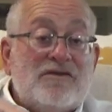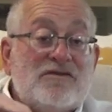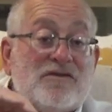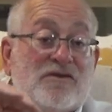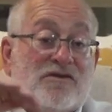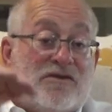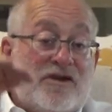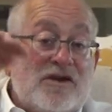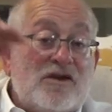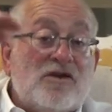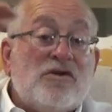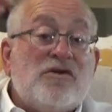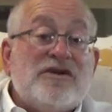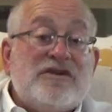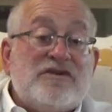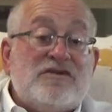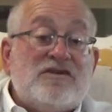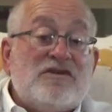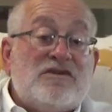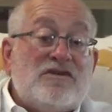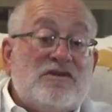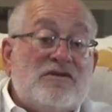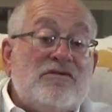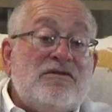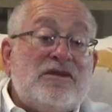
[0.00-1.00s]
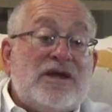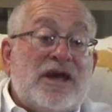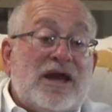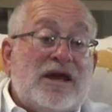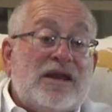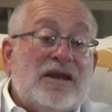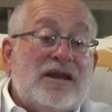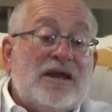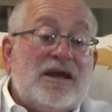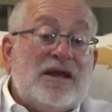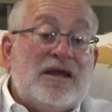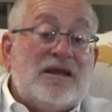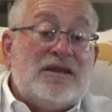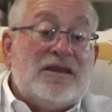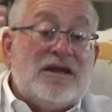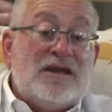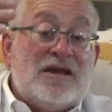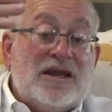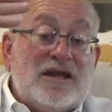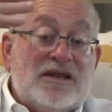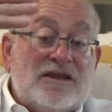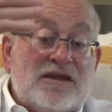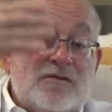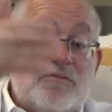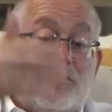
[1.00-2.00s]
And so they're going to do that.
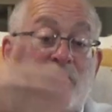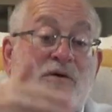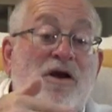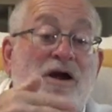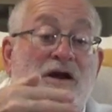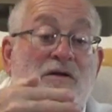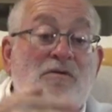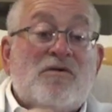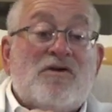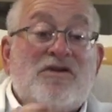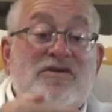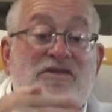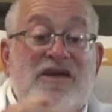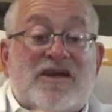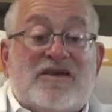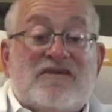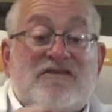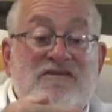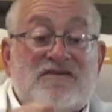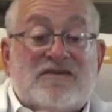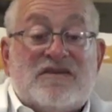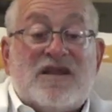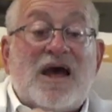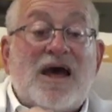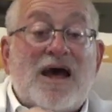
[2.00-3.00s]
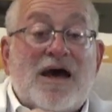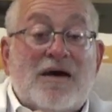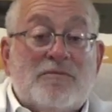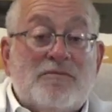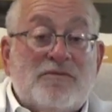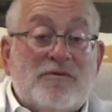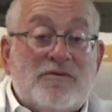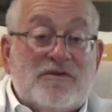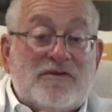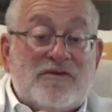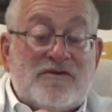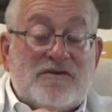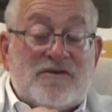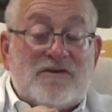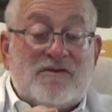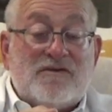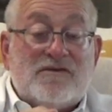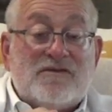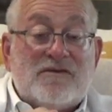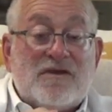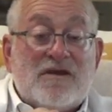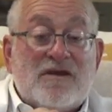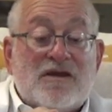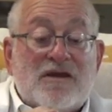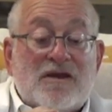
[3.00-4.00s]
And then at the part where they stop,
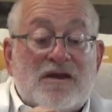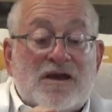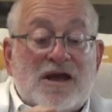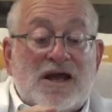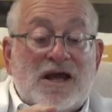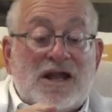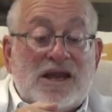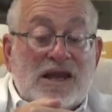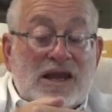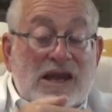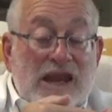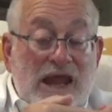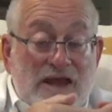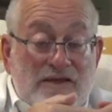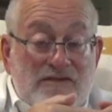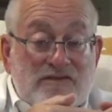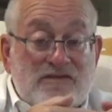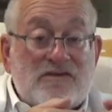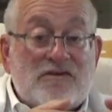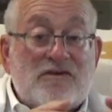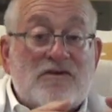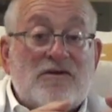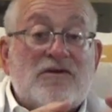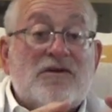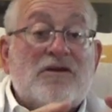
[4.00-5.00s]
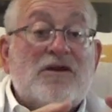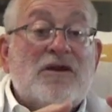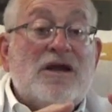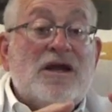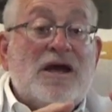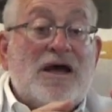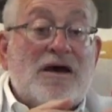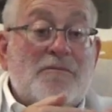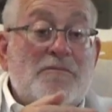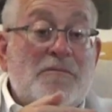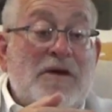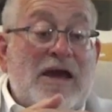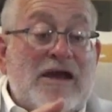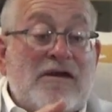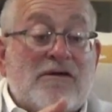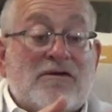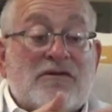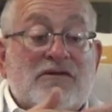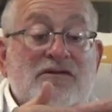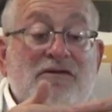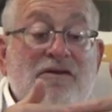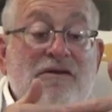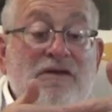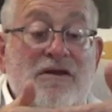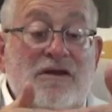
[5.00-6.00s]
which is a lesser
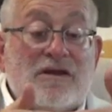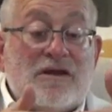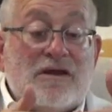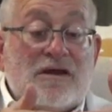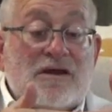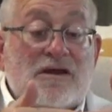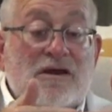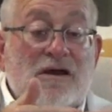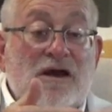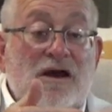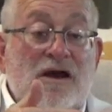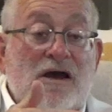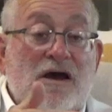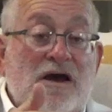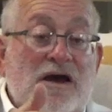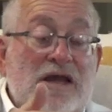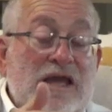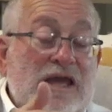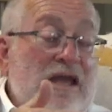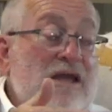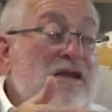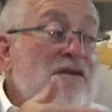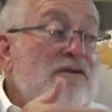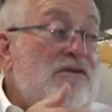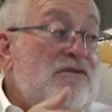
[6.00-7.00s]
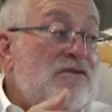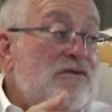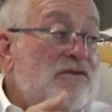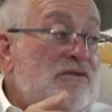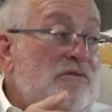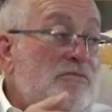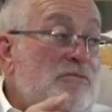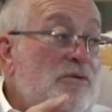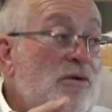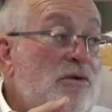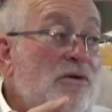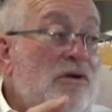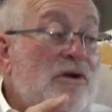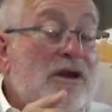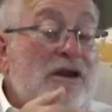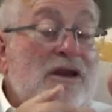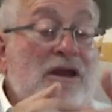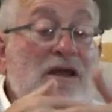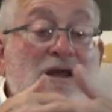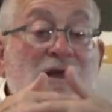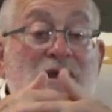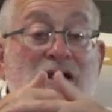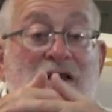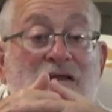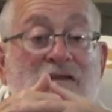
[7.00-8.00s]
amount uh, into the
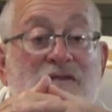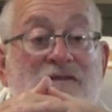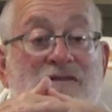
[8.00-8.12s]
port,